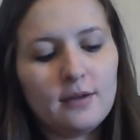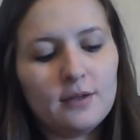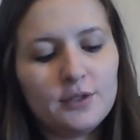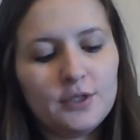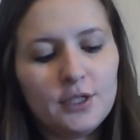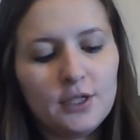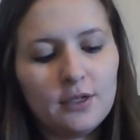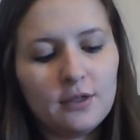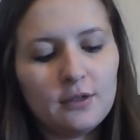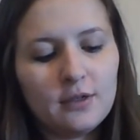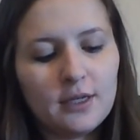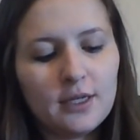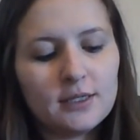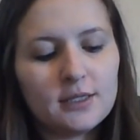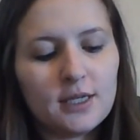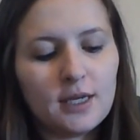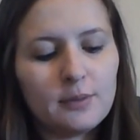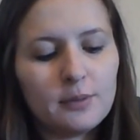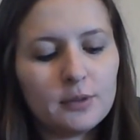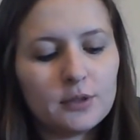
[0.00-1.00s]
until it's
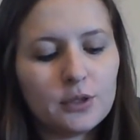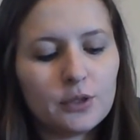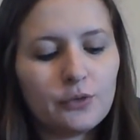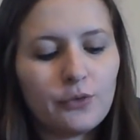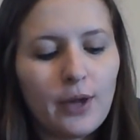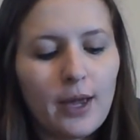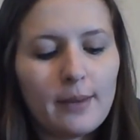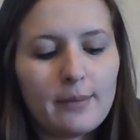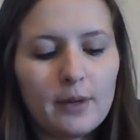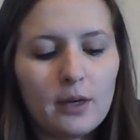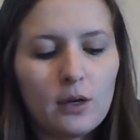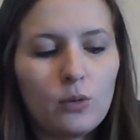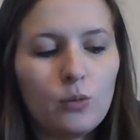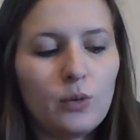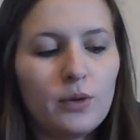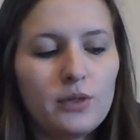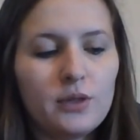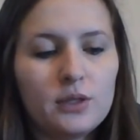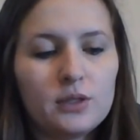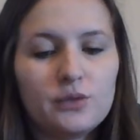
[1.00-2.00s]
able to grab it
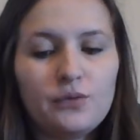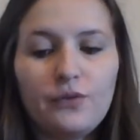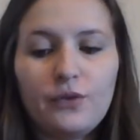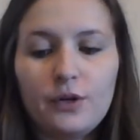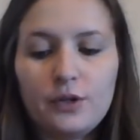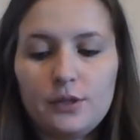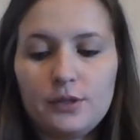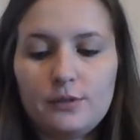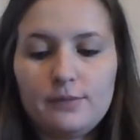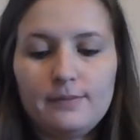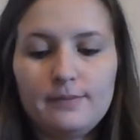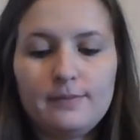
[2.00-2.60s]
with its foot.